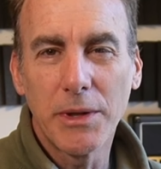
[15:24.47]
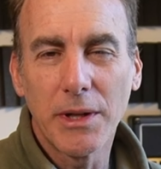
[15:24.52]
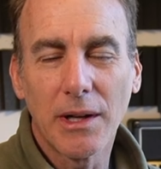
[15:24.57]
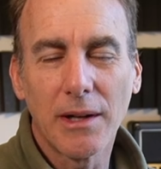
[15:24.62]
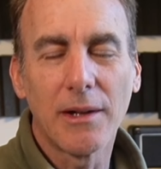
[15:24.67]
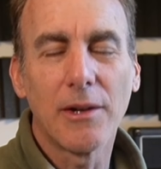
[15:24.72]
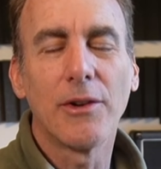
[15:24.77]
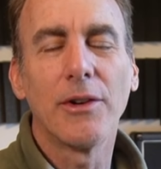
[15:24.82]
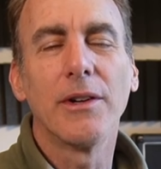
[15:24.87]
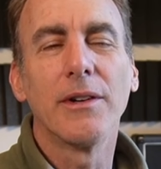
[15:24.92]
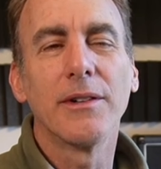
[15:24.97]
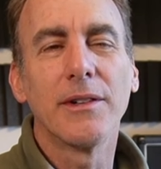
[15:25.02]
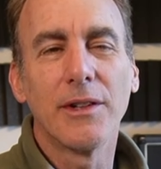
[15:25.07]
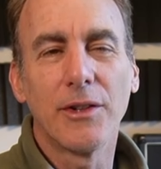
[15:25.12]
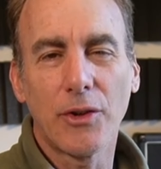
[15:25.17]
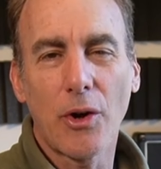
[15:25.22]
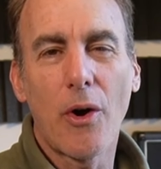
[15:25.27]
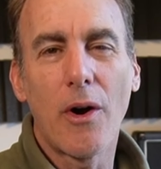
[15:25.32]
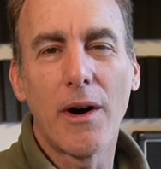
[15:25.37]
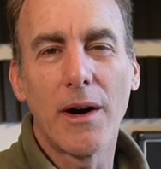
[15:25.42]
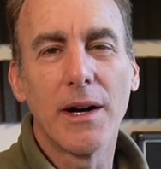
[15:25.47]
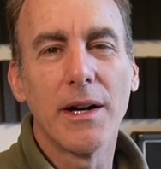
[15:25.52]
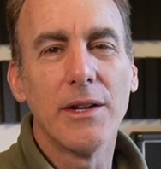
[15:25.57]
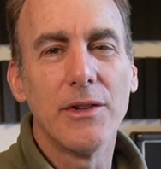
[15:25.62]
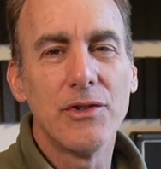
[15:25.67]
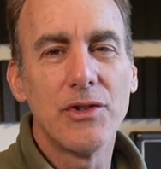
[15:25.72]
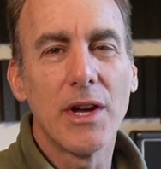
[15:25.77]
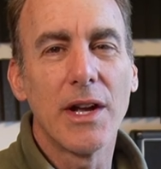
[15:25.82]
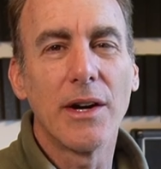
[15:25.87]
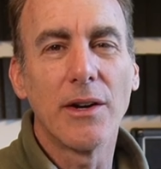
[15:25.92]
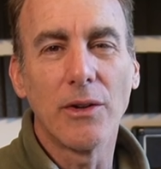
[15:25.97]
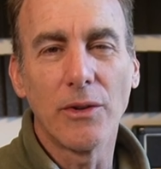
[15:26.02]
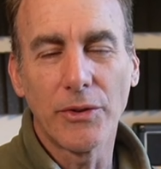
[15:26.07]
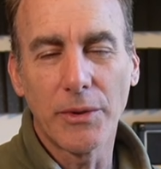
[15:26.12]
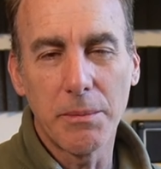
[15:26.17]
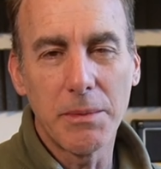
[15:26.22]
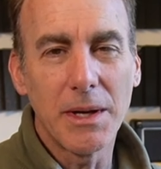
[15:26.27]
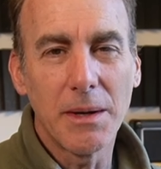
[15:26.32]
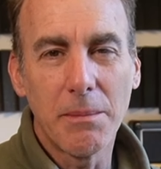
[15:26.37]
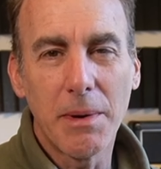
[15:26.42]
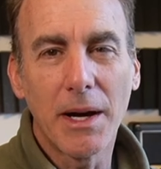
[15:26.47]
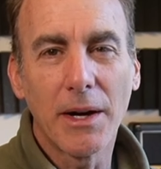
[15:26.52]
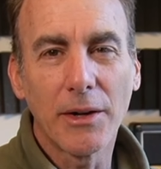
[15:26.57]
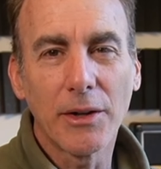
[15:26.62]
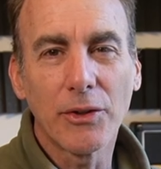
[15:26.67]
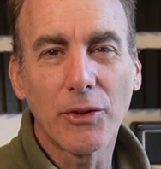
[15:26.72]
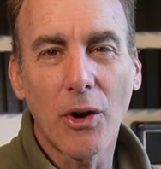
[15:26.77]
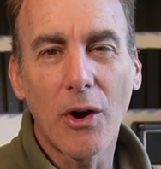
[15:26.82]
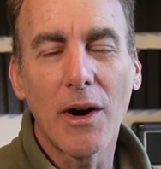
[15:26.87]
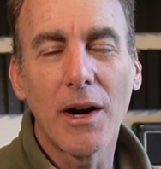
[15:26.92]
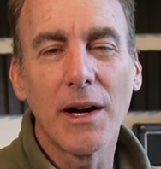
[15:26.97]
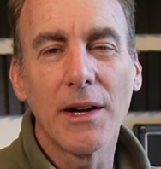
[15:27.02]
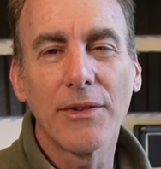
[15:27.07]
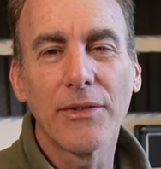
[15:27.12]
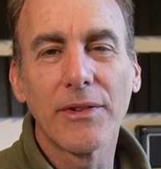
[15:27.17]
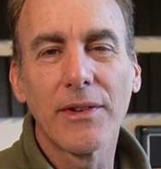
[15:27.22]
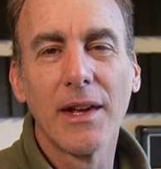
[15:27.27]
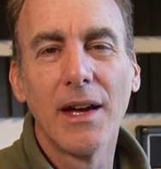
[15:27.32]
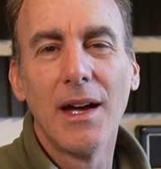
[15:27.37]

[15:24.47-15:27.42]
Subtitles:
you to learn guitar in general, to be a better guitarist,